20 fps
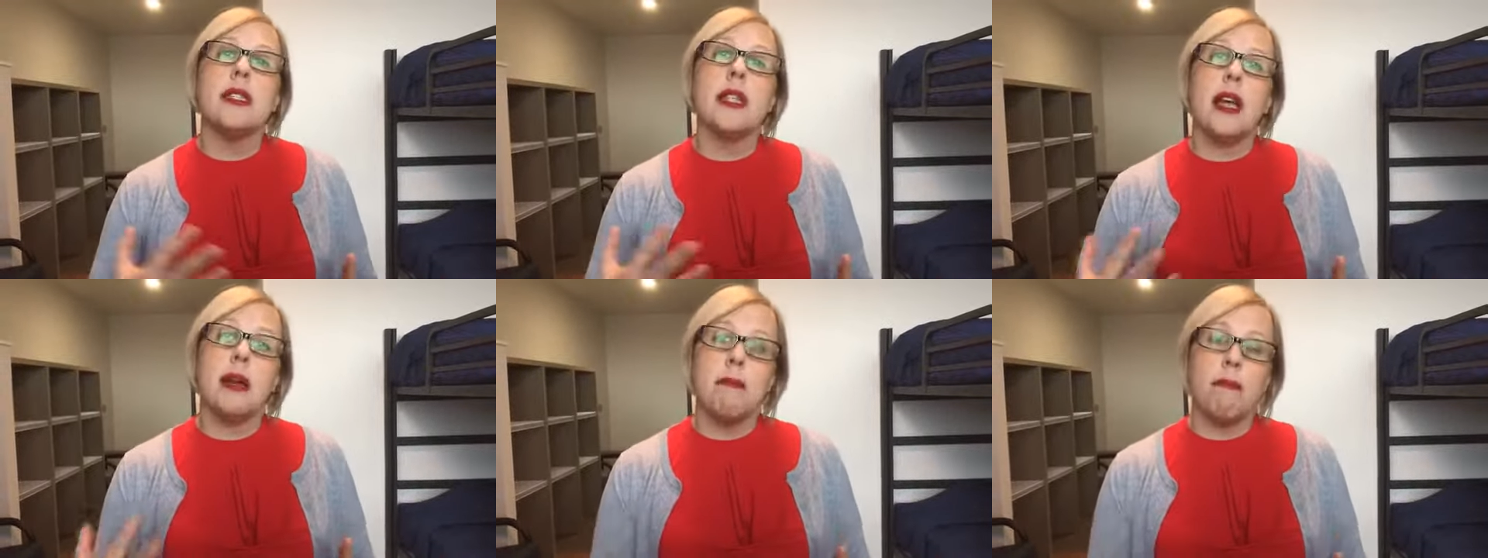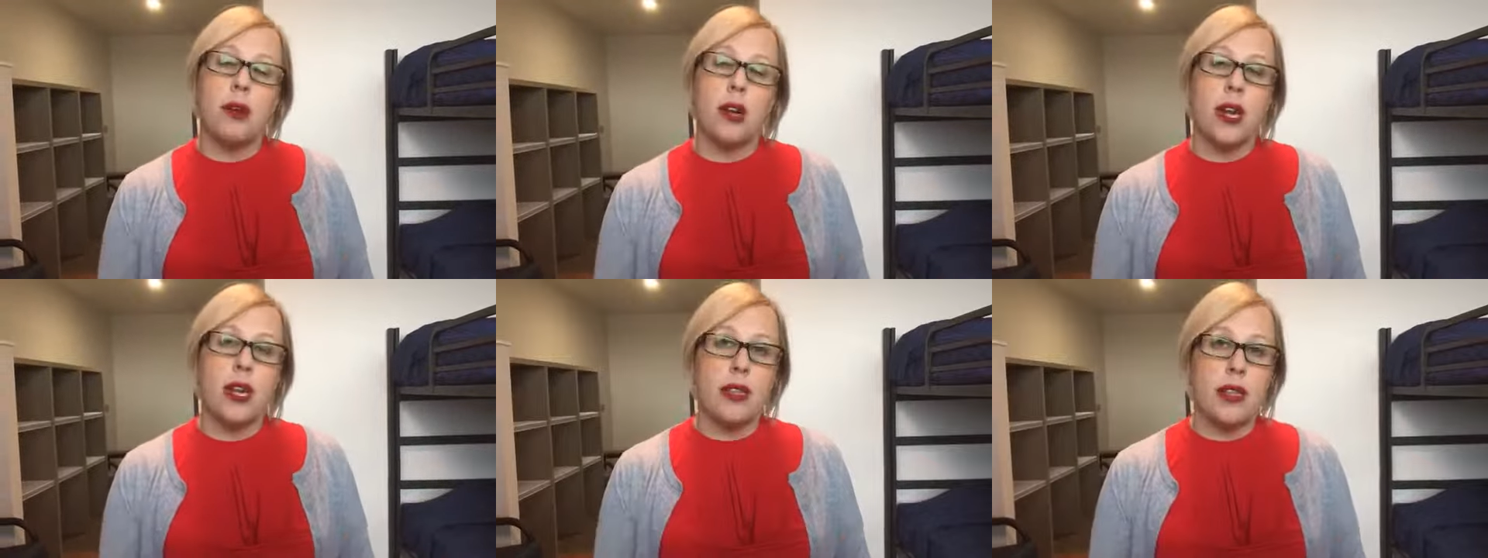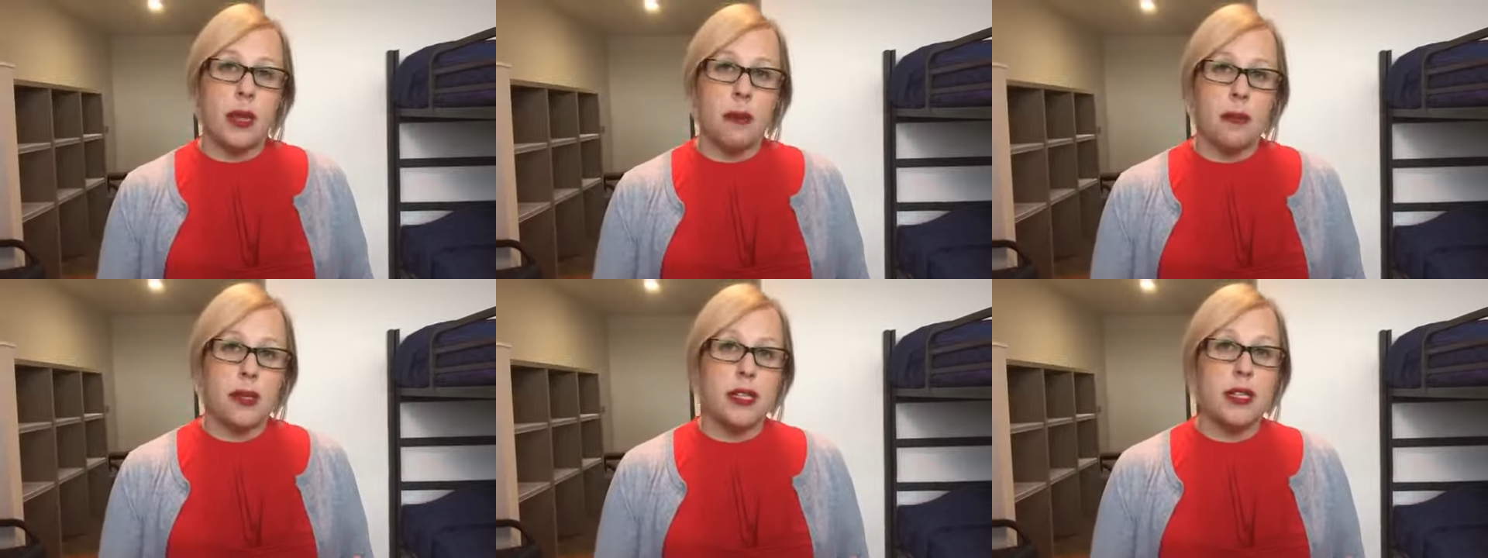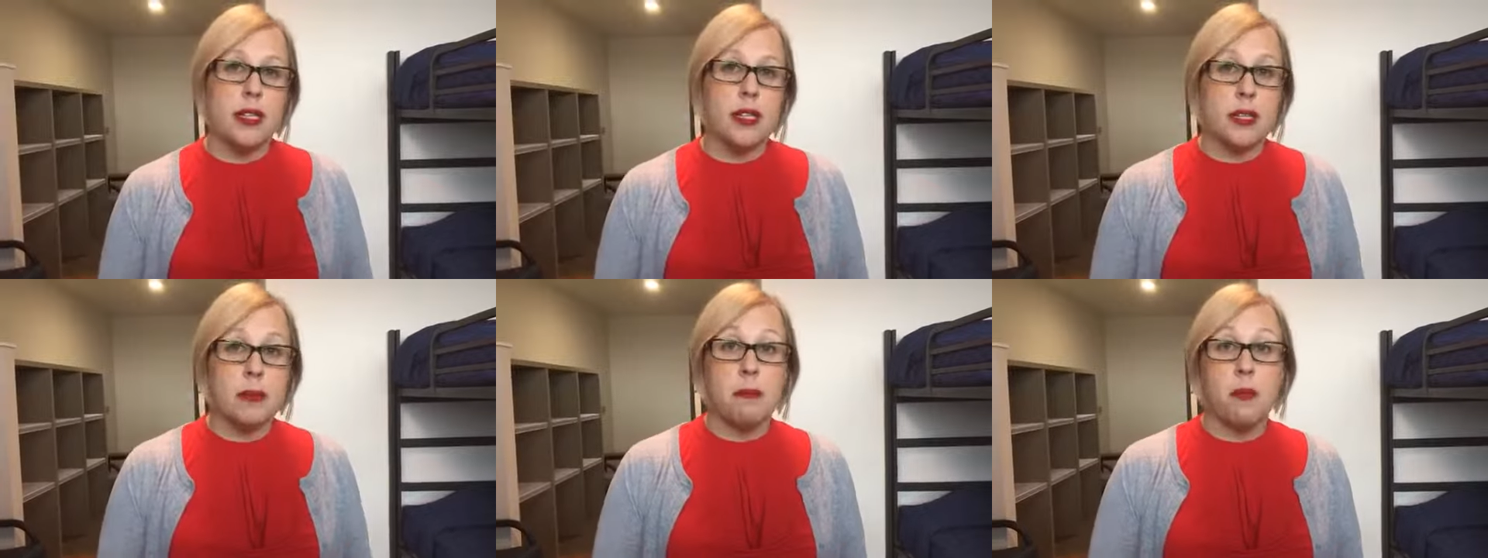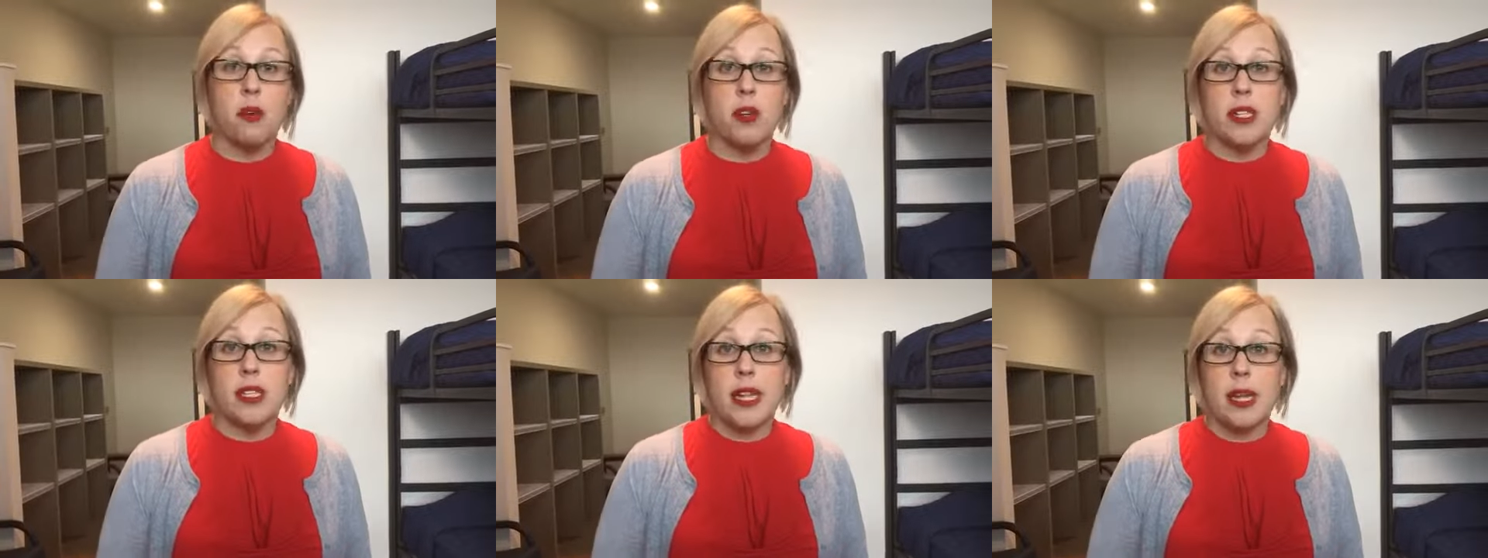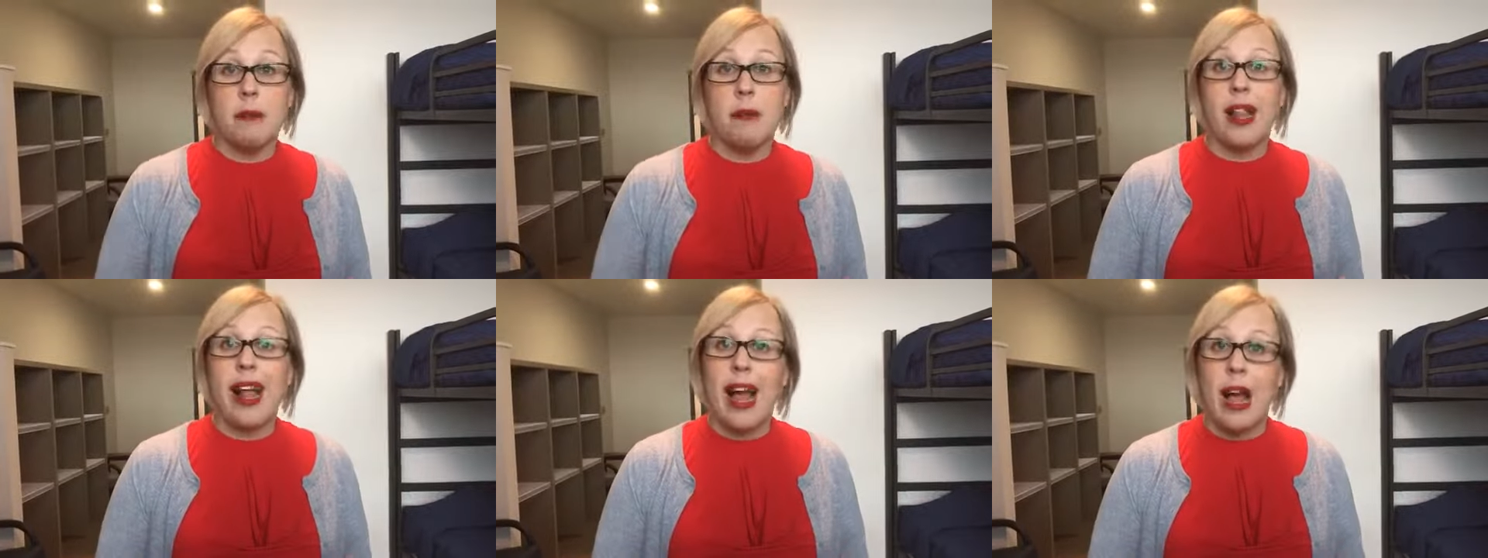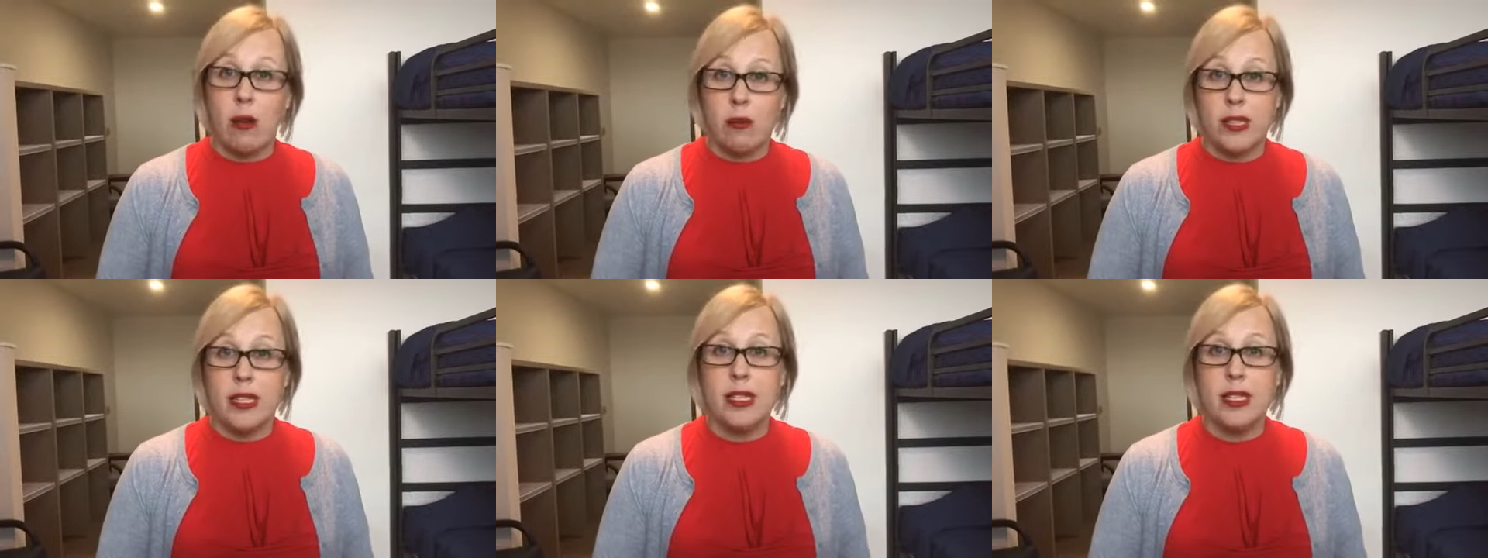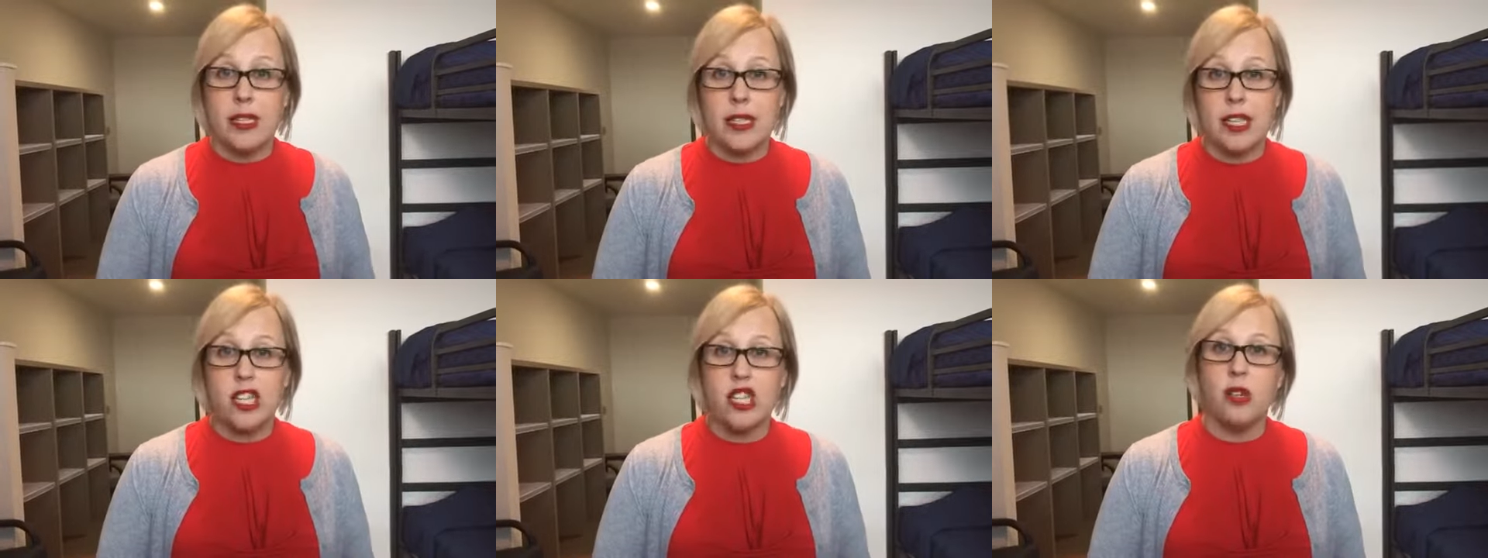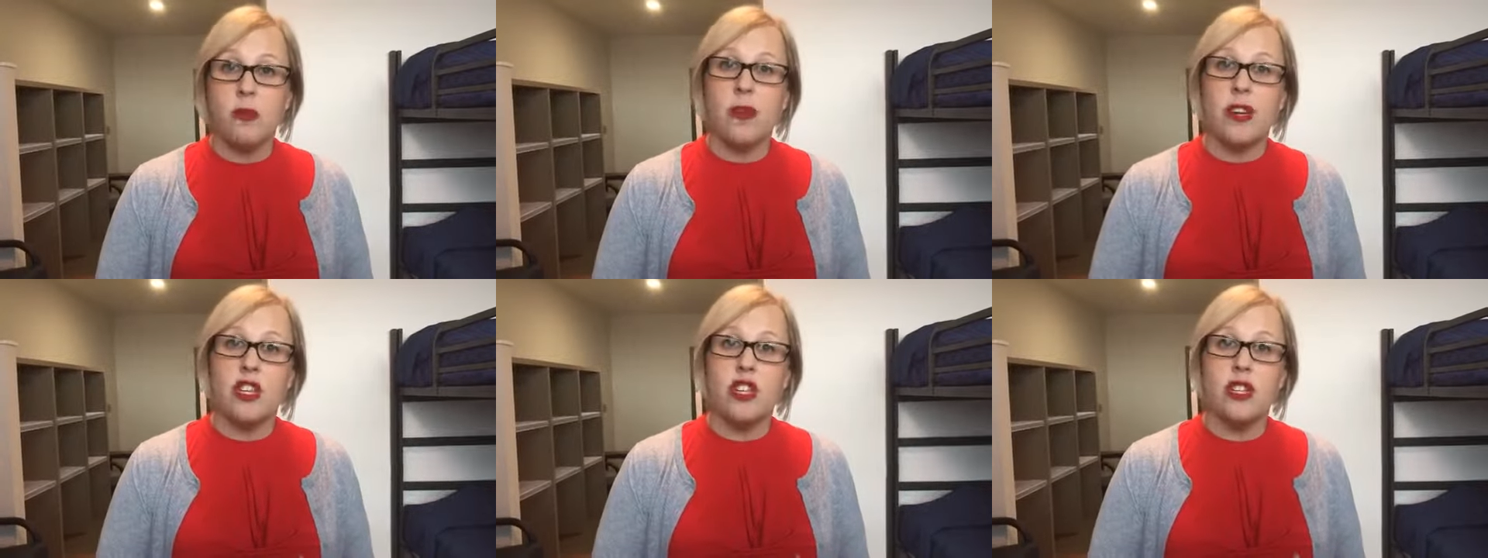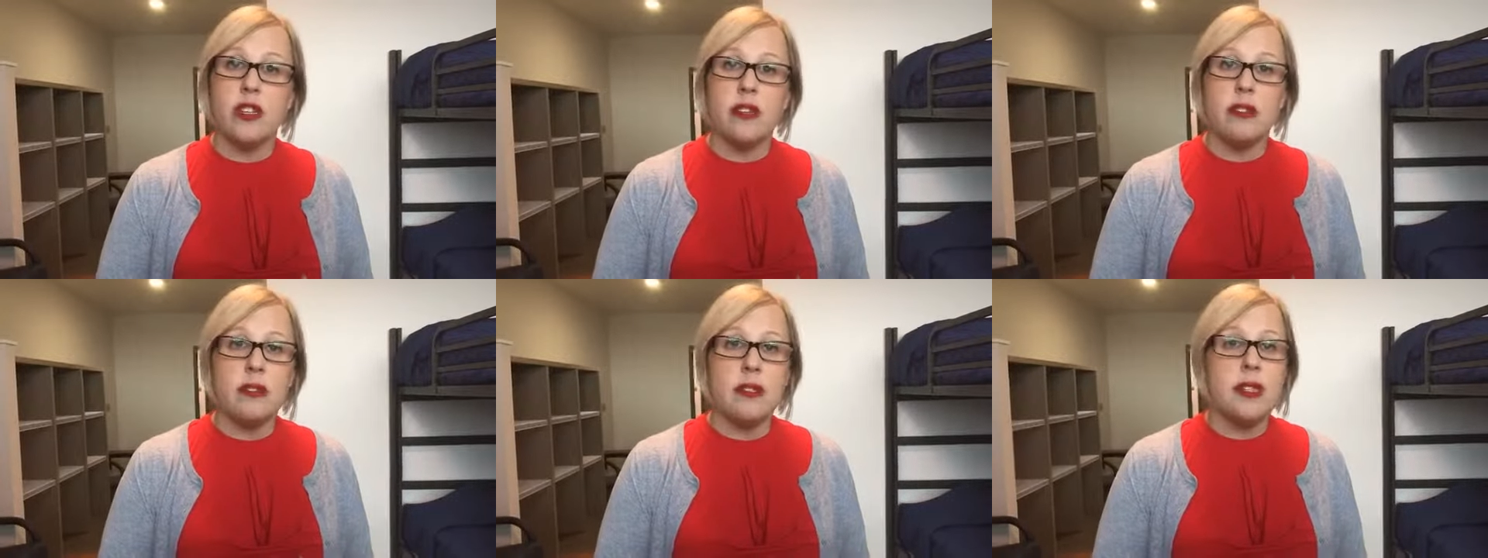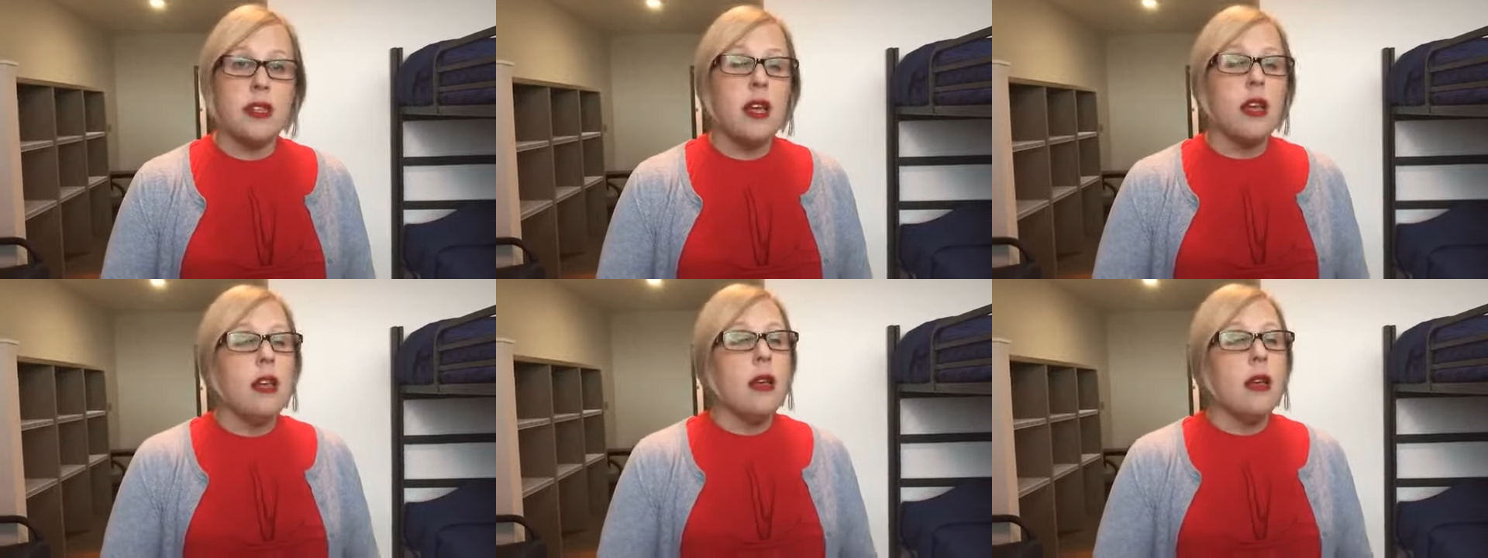and putting them into some more stable housing situations,